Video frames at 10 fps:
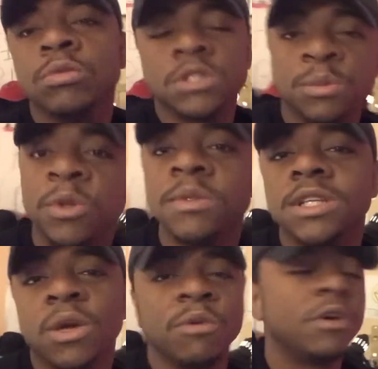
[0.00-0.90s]
It's your boy, Mr.
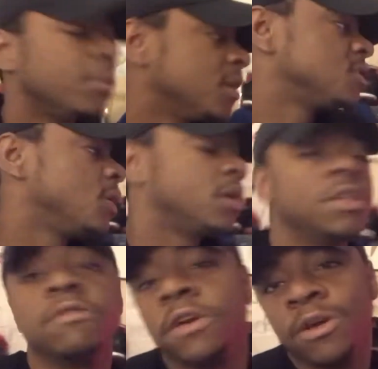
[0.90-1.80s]
K. We're coming at y'all with another
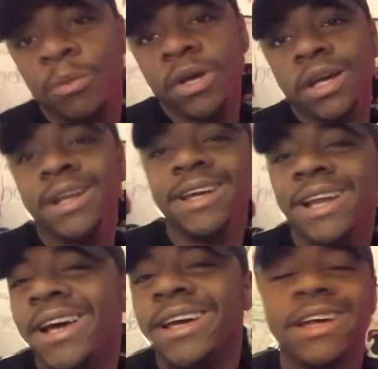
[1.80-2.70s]
video, man. And,
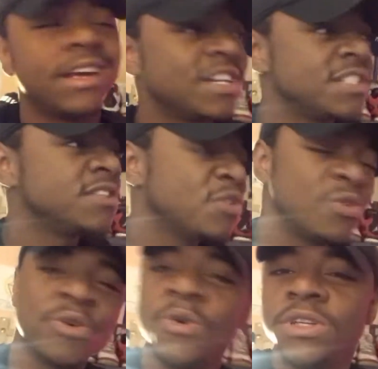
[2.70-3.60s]
like, because of this whole
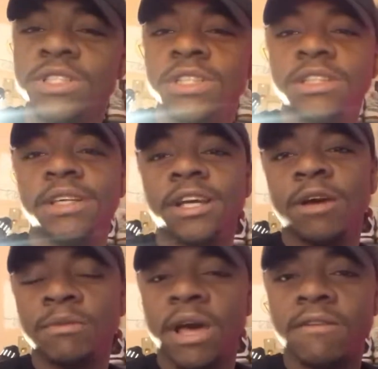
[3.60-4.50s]
quarantine thing,
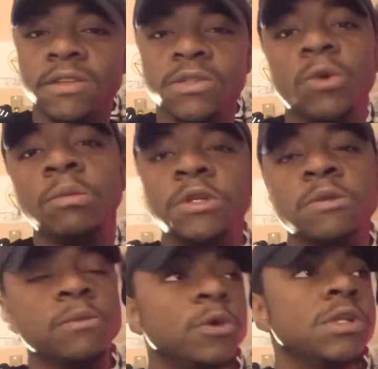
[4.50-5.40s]
I've been having so much
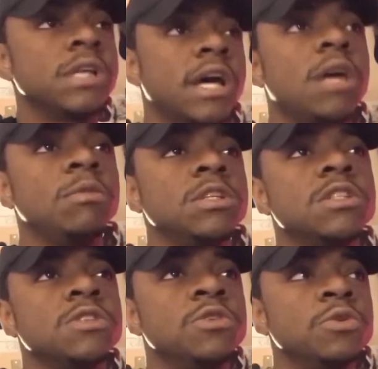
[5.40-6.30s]
more time to
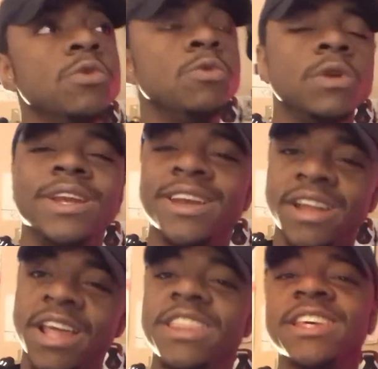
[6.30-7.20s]
just do
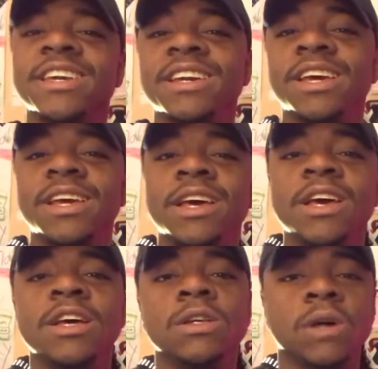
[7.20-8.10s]
nothing.
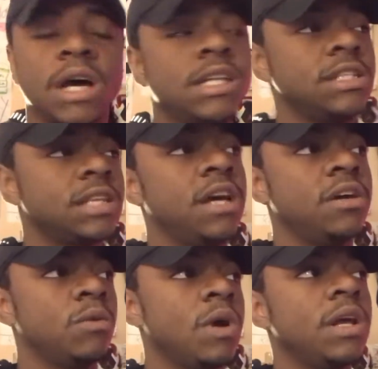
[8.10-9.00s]
So I decided,
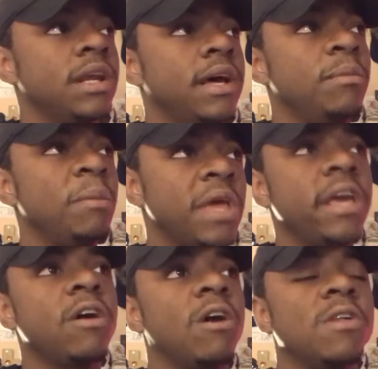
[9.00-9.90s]
why not
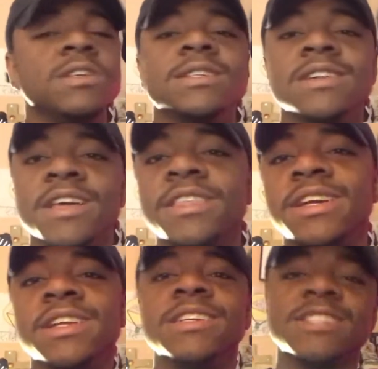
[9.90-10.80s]
make all this nothing
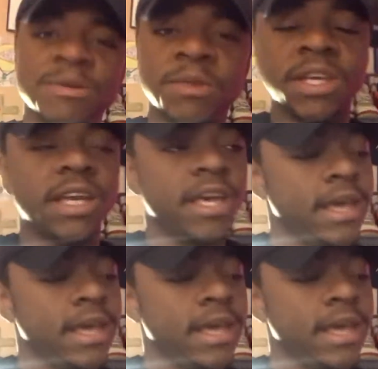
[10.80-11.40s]
into something?